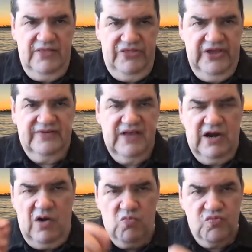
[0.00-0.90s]
things
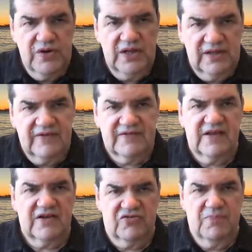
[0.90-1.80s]
that are
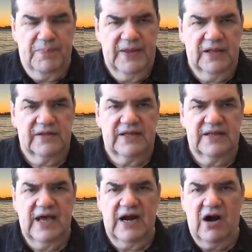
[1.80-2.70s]
realistic to build
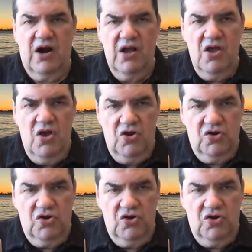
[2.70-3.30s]
and that are